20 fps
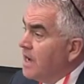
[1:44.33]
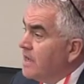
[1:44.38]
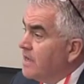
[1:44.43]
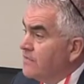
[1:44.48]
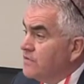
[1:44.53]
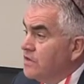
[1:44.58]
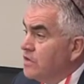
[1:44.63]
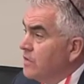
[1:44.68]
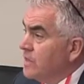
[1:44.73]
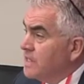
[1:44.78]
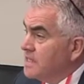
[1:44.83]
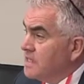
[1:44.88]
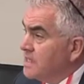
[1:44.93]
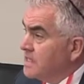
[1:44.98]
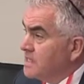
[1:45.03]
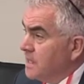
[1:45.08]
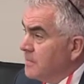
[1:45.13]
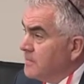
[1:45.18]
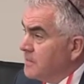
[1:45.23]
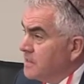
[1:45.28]
I have no
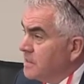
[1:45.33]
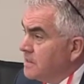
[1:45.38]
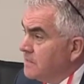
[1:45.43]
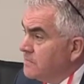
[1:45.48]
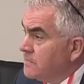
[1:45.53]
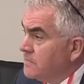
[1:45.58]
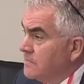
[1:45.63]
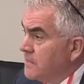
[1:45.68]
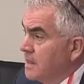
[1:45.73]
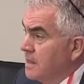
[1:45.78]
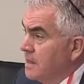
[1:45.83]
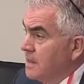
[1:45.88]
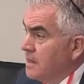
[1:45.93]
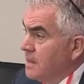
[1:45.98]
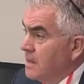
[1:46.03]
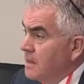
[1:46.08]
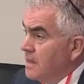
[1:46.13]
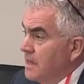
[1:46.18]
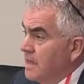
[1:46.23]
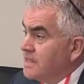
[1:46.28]
idea, Deputy.
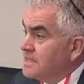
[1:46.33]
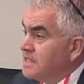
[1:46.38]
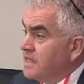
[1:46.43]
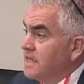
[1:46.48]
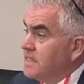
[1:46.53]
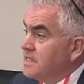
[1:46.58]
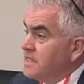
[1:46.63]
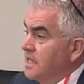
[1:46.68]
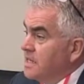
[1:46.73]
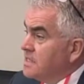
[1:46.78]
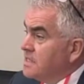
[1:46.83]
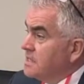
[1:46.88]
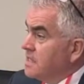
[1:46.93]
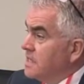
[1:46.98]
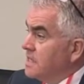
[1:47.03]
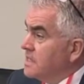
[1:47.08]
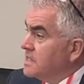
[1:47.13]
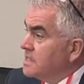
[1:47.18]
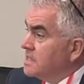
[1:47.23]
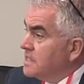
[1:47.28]

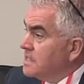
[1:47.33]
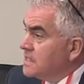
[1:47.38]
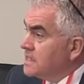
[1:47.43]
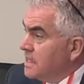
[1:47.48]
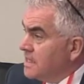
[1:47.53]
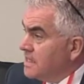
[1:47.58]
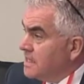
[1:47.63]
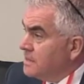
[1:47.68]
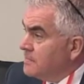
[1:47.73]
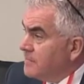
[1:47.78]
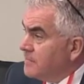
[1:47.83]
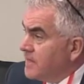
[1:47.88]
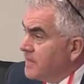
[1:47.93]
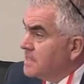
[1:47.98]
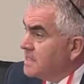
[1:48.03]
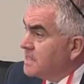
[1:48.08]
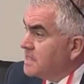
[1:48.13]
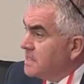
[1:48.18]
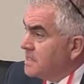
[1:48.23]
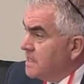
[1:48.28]
It's the single
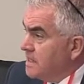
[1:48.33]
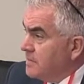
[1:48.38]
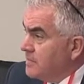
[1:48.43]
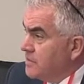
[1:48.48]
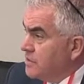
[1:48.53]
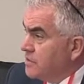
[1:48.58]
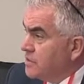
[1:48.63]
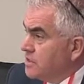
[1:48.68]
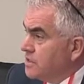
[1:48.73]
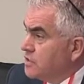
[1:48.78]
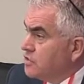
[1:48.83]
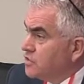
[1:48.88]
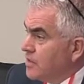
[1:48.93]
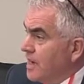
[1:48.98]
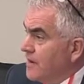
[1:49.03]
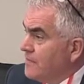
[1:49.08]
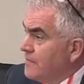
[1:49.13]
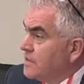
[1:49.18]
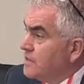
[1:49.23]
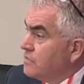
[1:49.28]
biggest inhibitor to
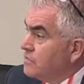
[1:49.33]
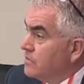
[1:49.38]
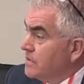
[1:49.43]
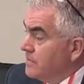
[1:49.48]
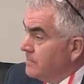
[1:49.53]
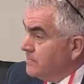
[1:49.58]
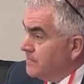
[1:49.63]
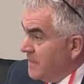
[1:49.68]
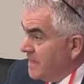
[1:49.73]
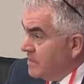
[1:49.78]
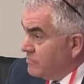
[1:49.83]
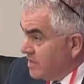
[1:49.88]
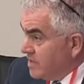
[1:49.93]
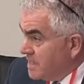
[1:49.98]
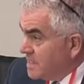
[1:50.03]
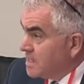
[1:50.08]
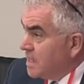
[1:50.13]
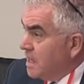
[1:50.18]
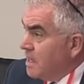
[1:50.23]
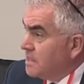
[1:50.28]
travel being
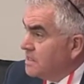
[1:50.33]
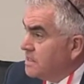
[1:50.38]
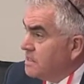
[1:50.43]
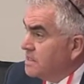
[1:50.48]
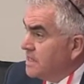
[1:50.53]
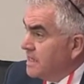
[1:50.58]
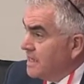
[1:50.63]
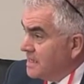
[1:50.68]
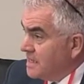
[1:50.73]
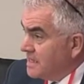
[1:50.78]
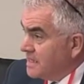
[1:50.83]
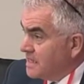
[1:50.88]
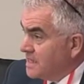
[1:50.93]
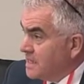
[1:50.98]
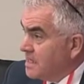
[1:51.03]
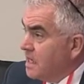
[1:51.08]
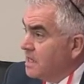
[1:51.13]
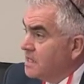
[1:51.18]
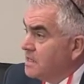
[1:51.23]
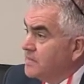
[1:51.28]
restarted in this
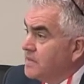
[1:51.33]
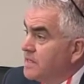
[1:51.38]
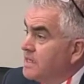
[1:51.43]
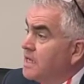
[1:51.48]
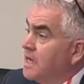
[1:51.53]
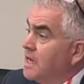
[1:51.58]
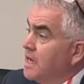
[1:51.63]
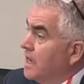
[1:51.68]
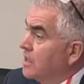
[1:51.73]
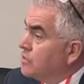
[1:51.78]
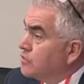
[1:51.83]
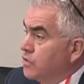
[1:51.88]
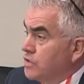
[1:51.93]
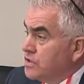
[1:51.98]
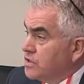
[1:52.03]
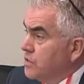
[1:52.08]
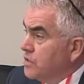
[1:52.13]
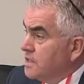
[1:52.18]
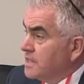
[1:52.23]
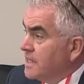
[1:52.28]
economy
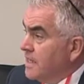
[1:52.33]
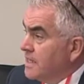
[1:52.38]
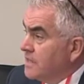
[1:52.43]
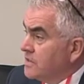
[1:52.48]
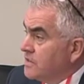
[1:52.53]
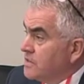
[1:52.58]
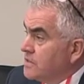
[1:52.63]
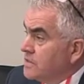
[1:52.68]
across all sectors.